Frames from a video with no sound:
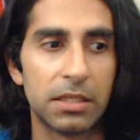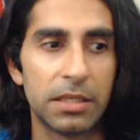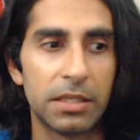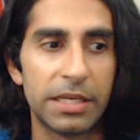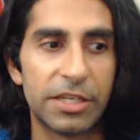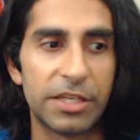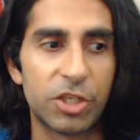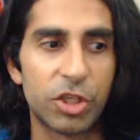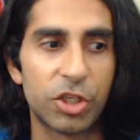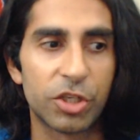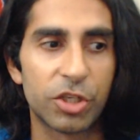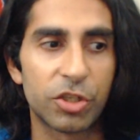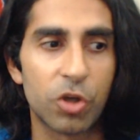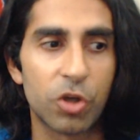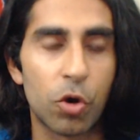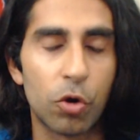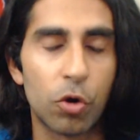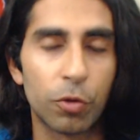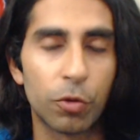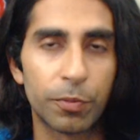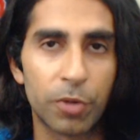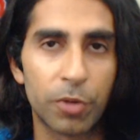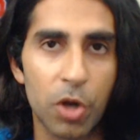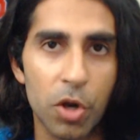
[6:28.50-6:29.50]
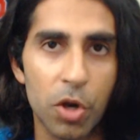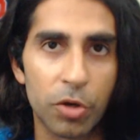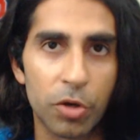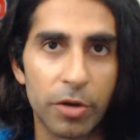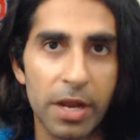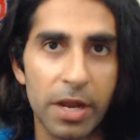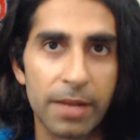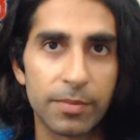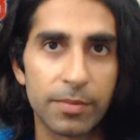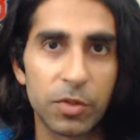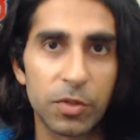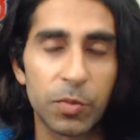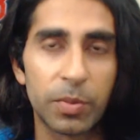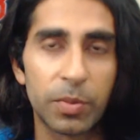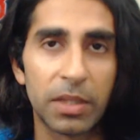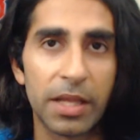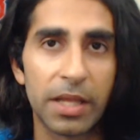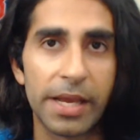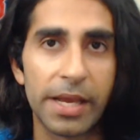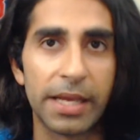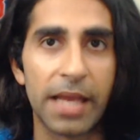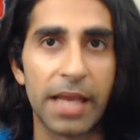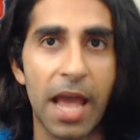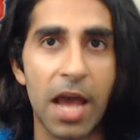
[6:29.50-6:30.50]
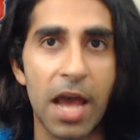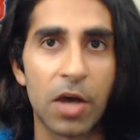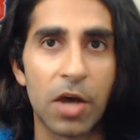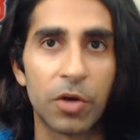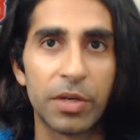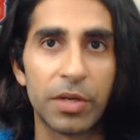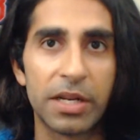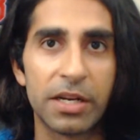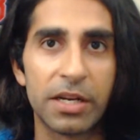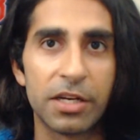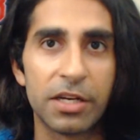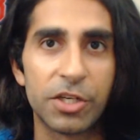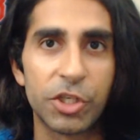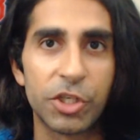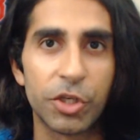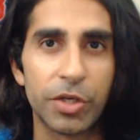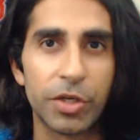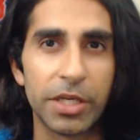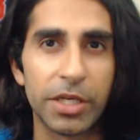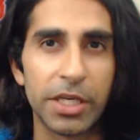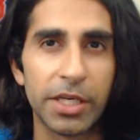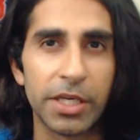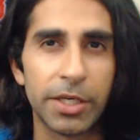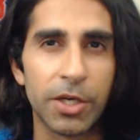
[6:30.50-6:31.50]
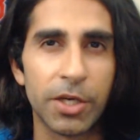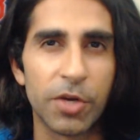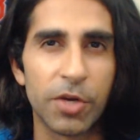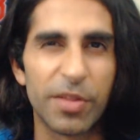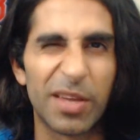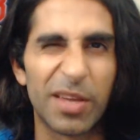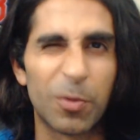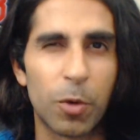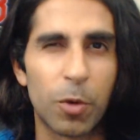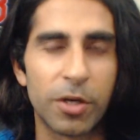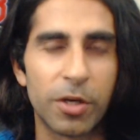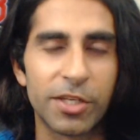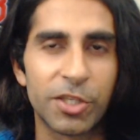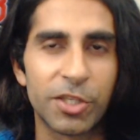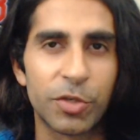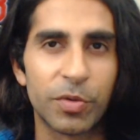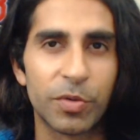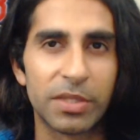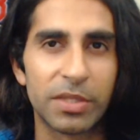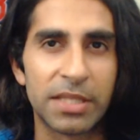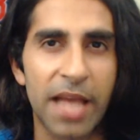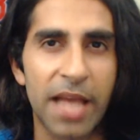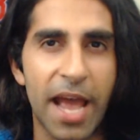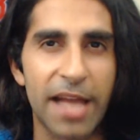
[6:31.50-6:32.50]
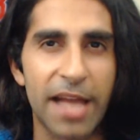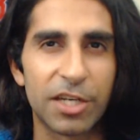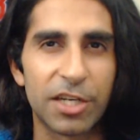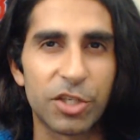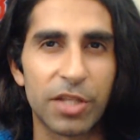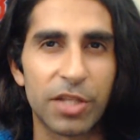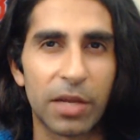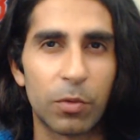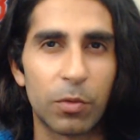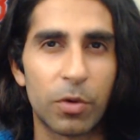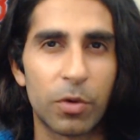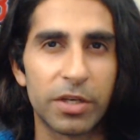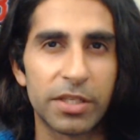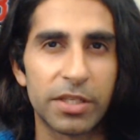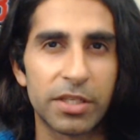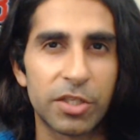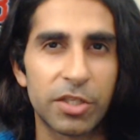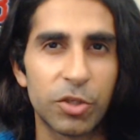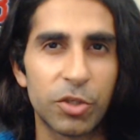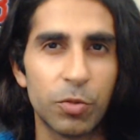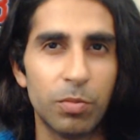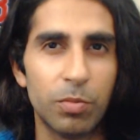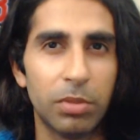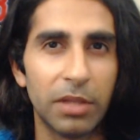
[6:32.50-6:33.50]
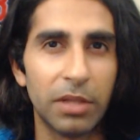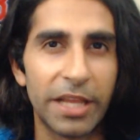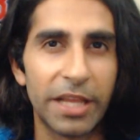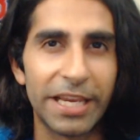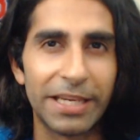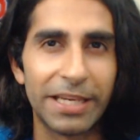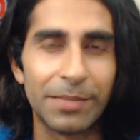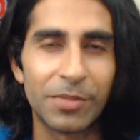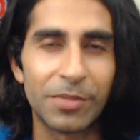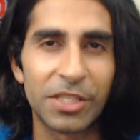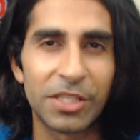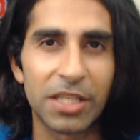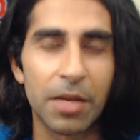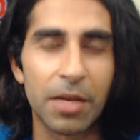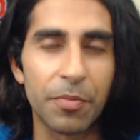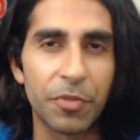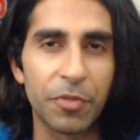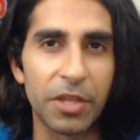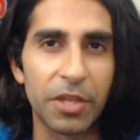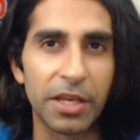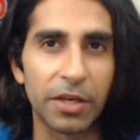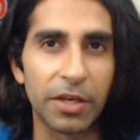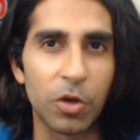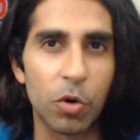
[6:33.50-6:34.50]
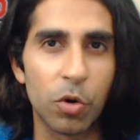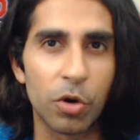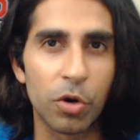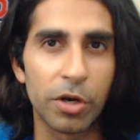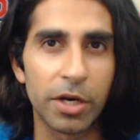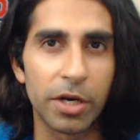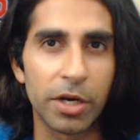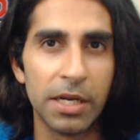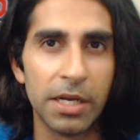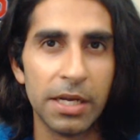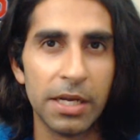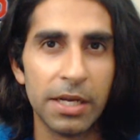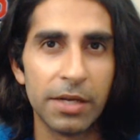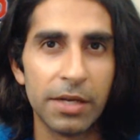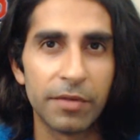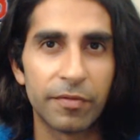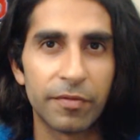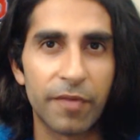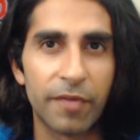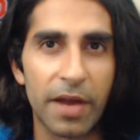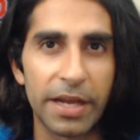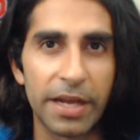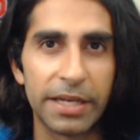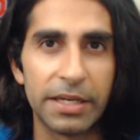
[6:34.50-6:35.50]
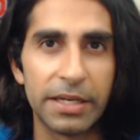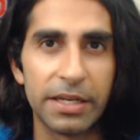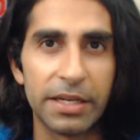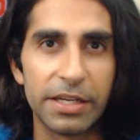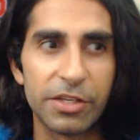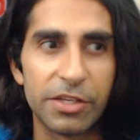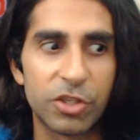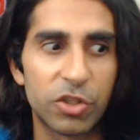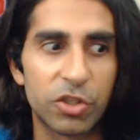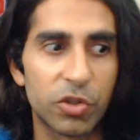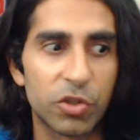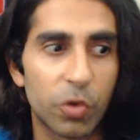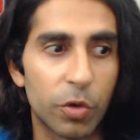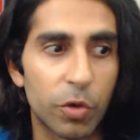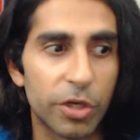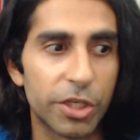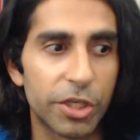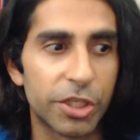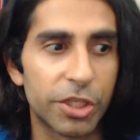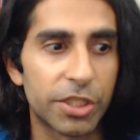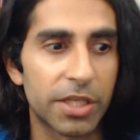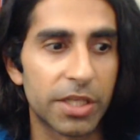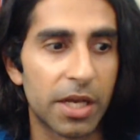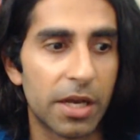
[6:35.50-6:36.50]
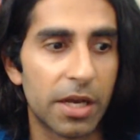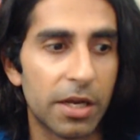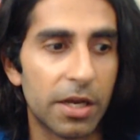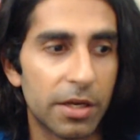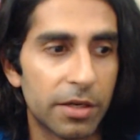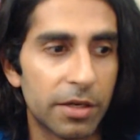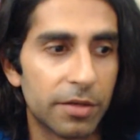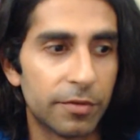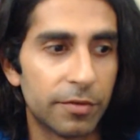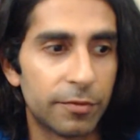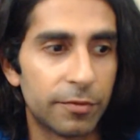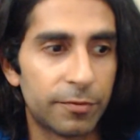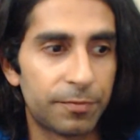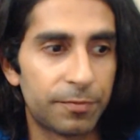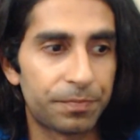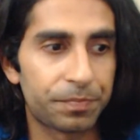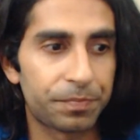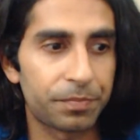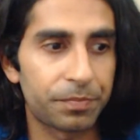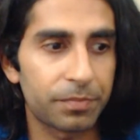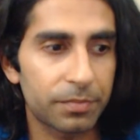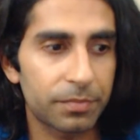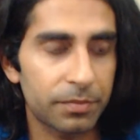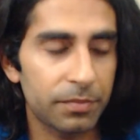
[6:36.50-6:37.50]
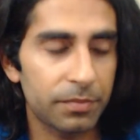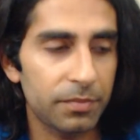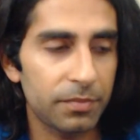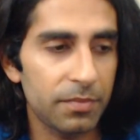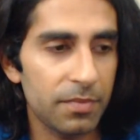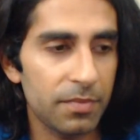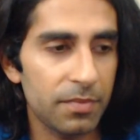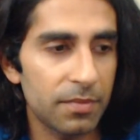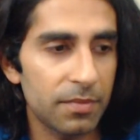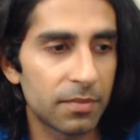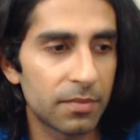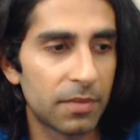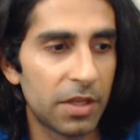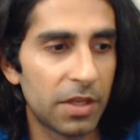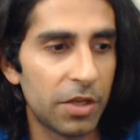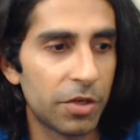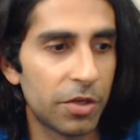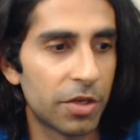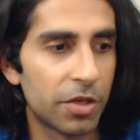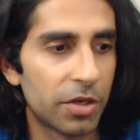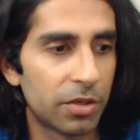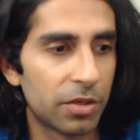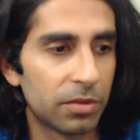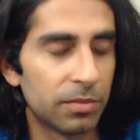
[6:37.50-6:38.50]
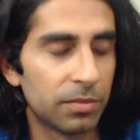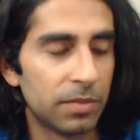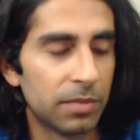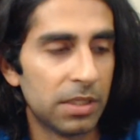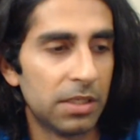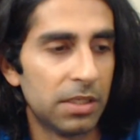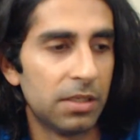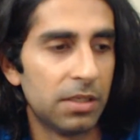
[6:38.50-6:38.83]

It's just old programs playing out, and it's your ego that wants to attach, that wants to blame something or find a source of, you know,